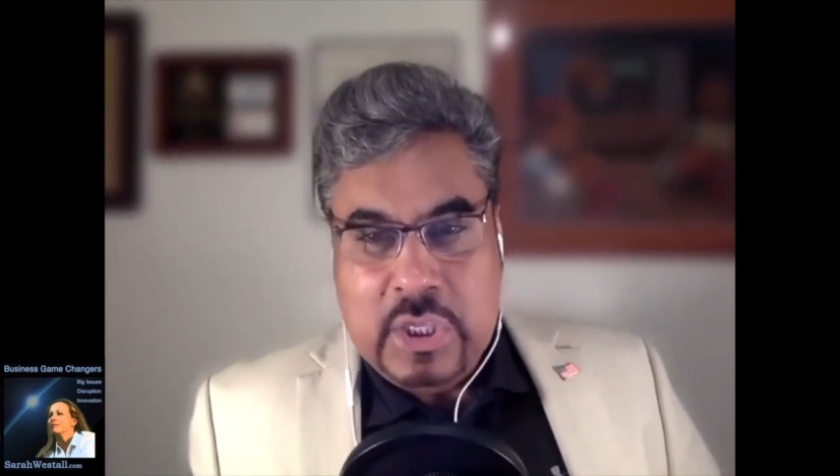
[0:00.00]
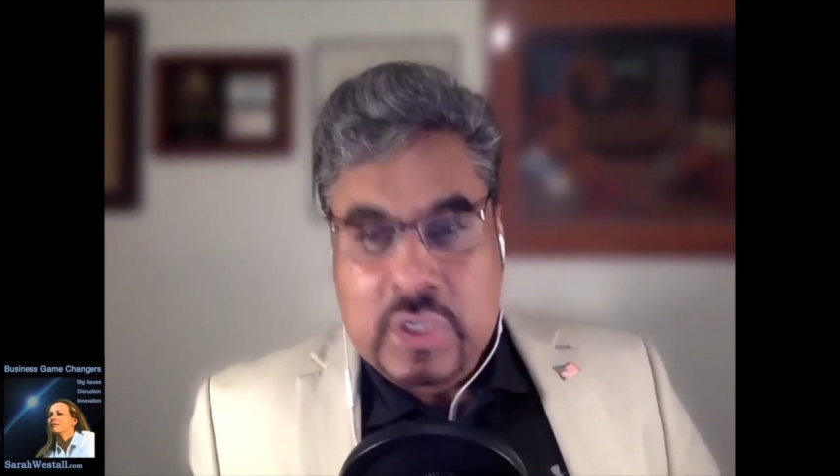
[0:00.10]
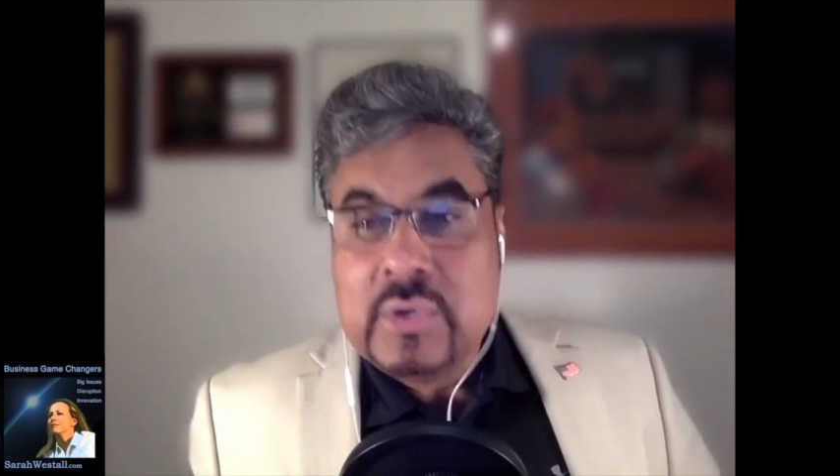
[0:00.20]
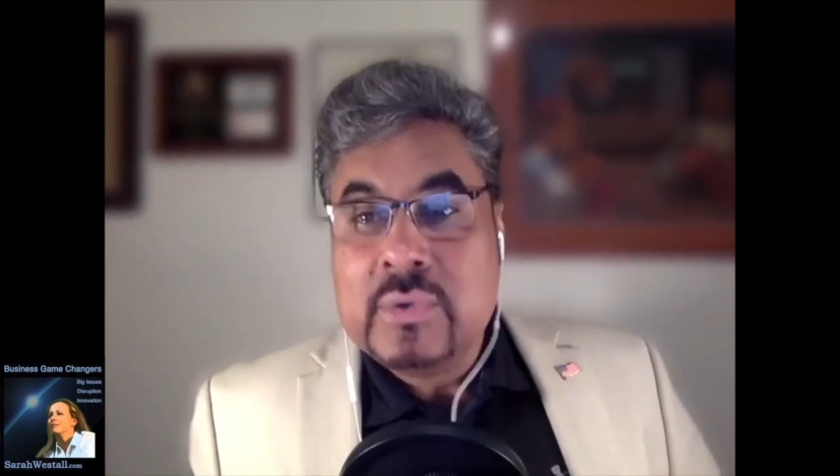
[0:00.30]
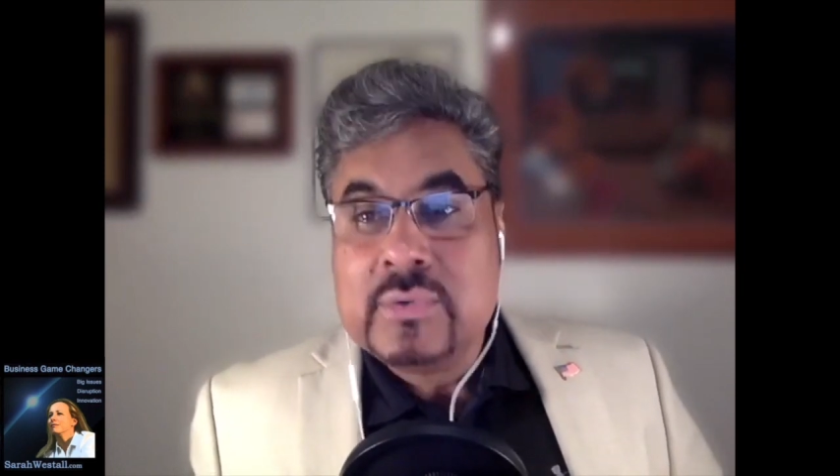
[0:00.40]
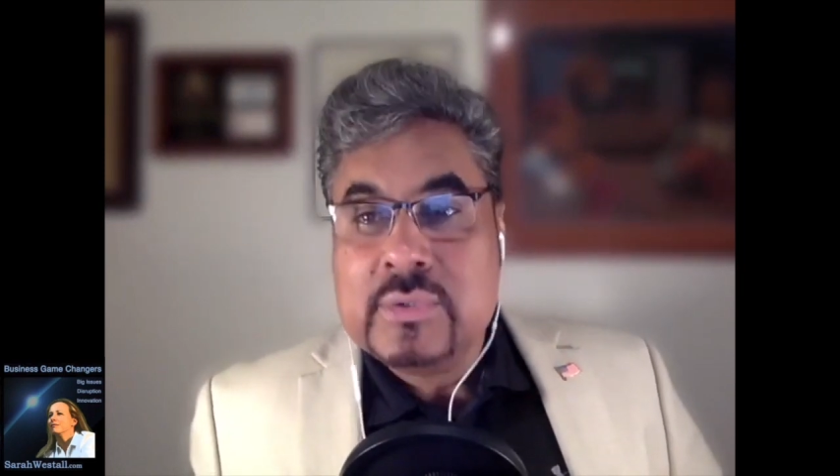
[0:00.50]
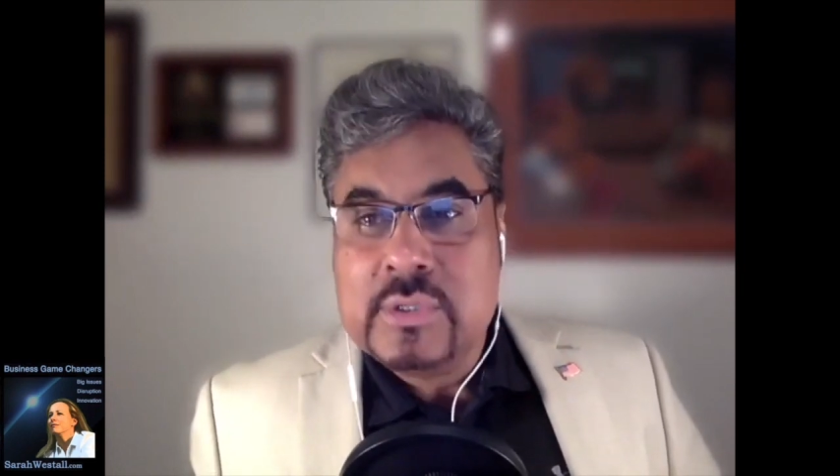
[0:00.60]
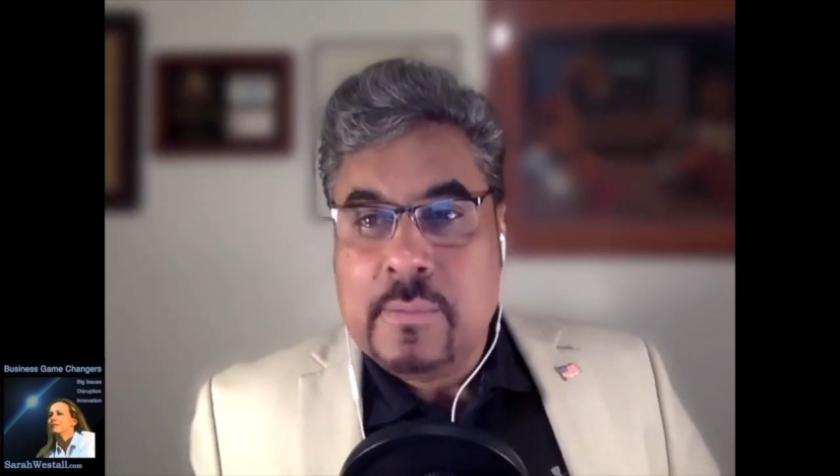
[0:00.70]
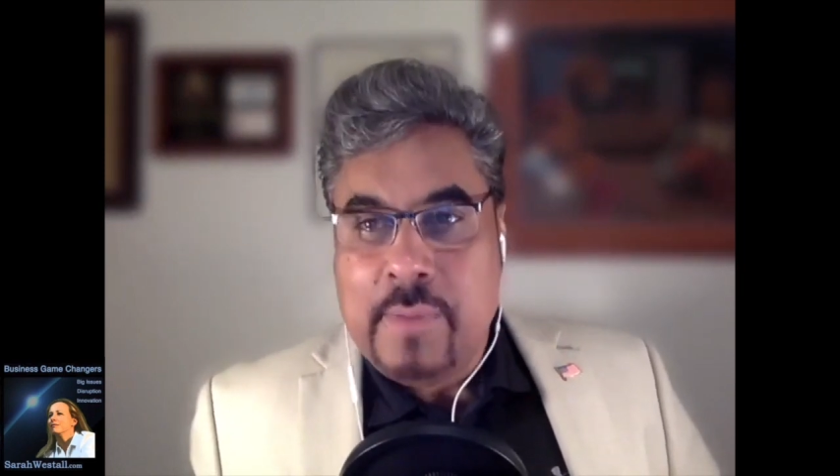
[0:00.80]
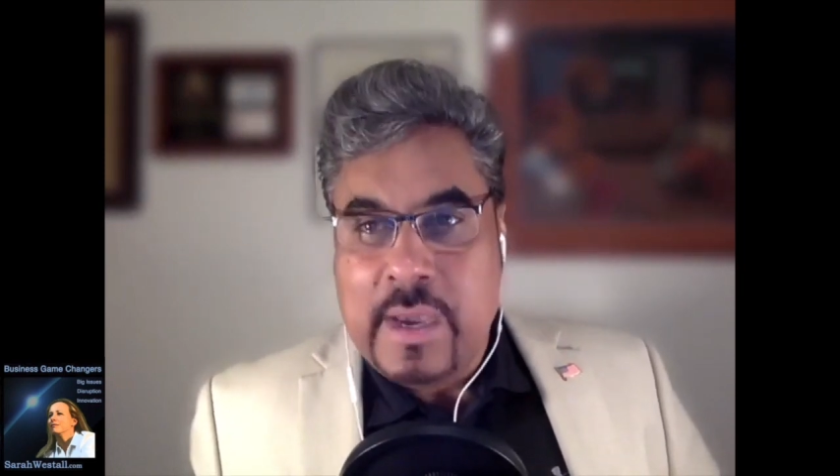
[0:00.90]
used
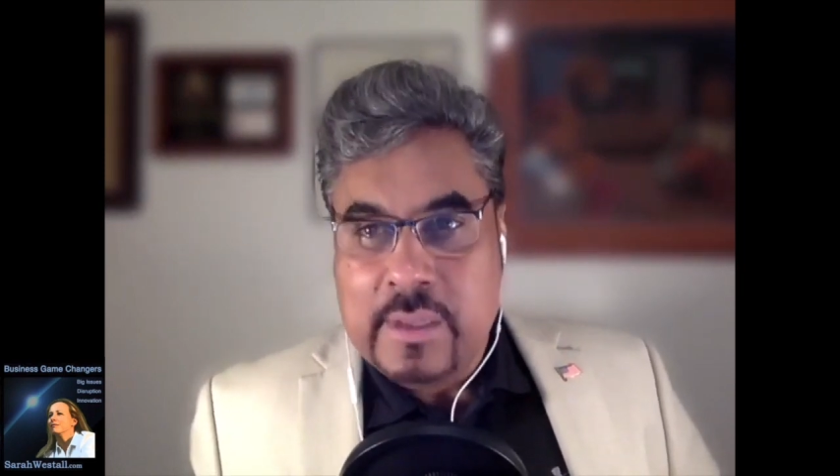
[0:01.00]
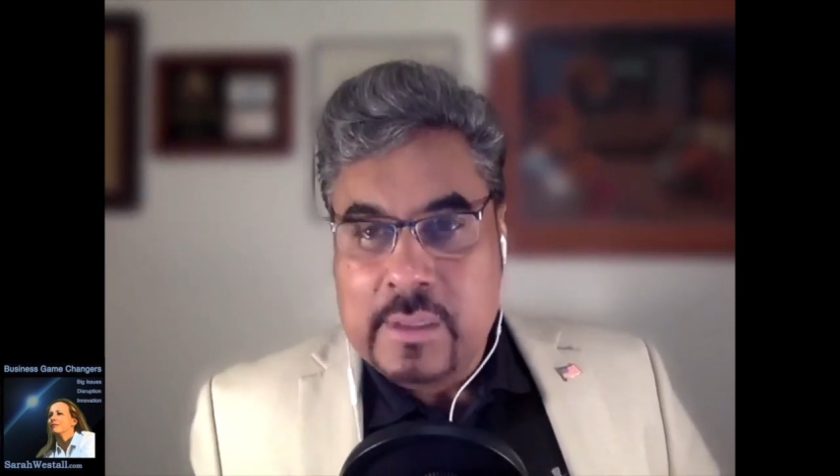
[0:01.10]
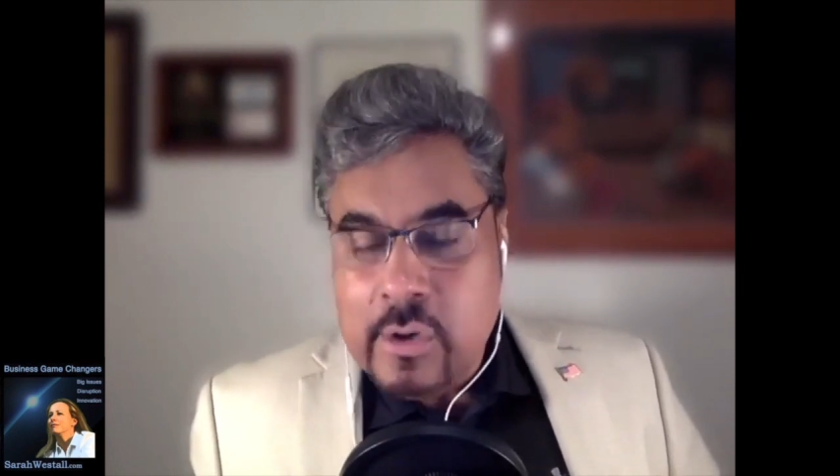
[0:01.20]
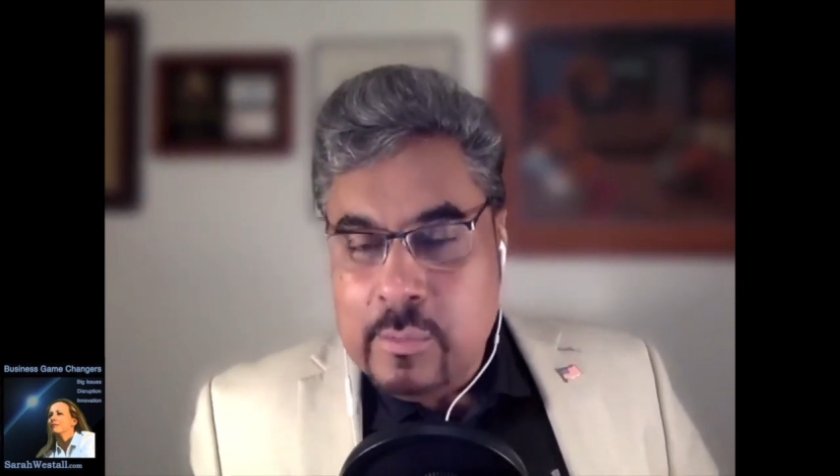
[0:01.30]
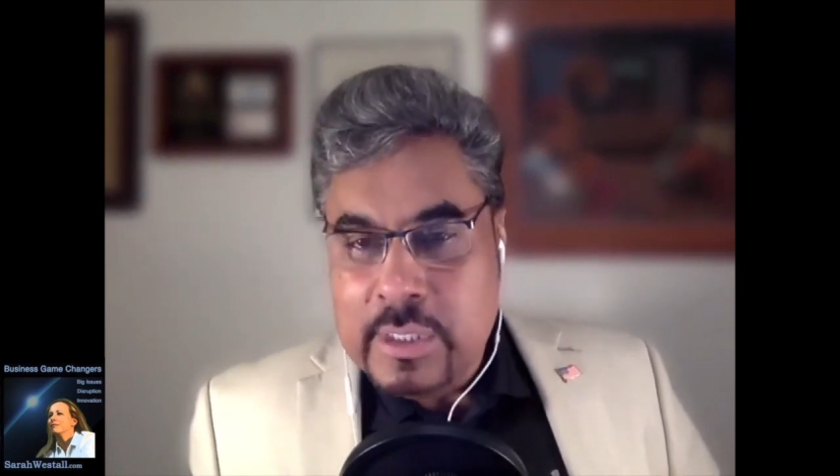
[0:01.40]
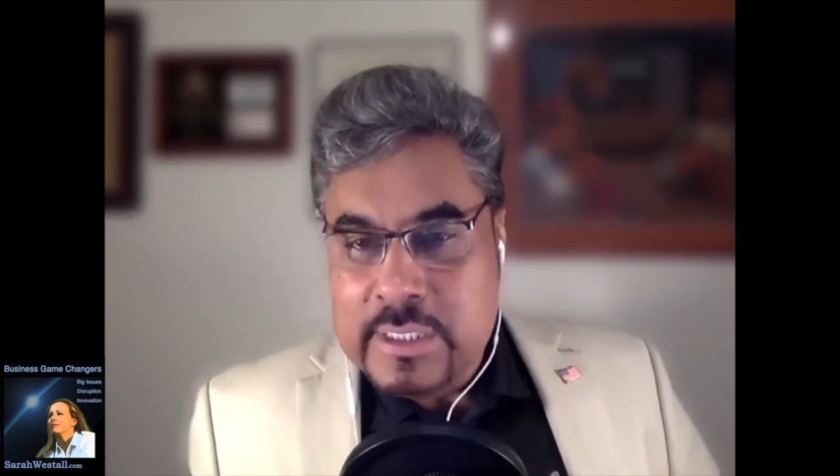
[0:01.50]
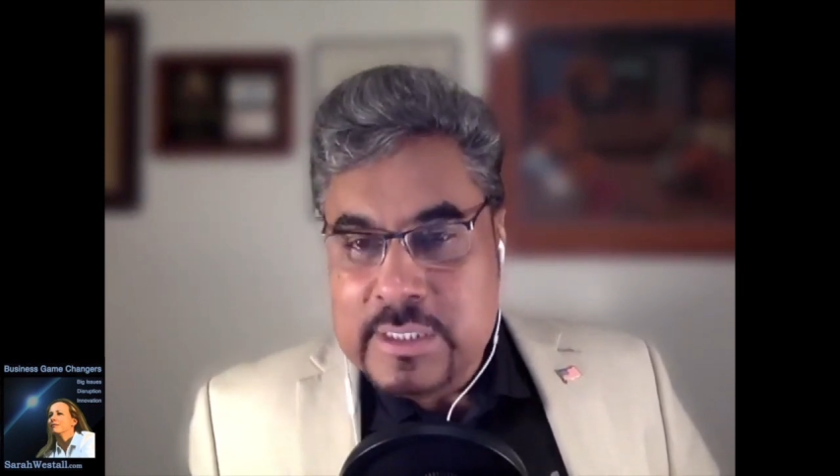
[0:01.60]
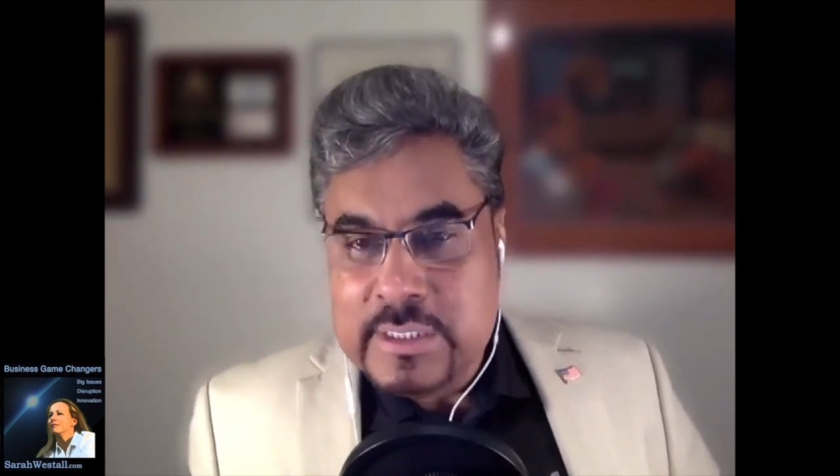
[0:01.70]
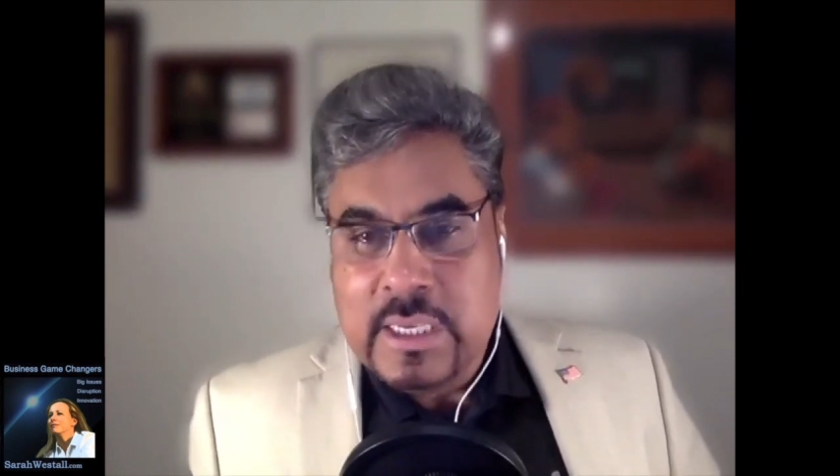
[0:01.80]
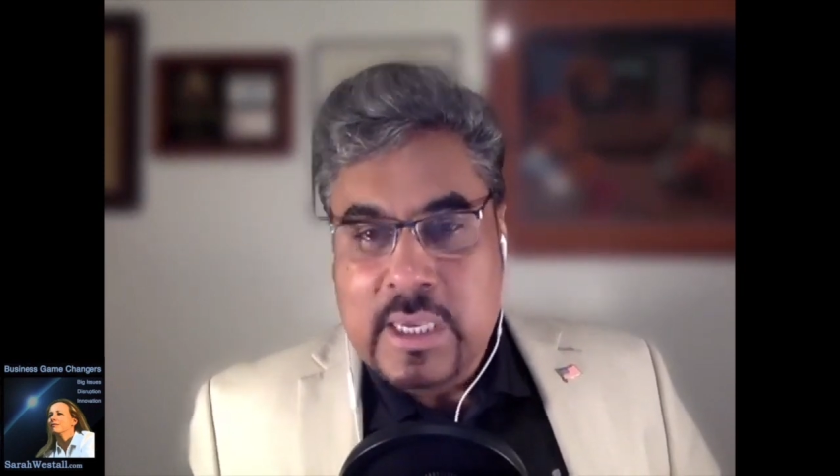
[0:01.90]
by the
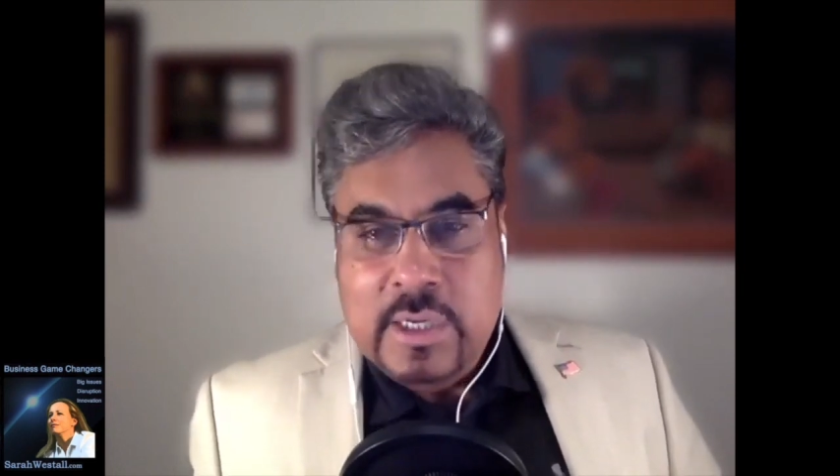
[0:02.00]
globalists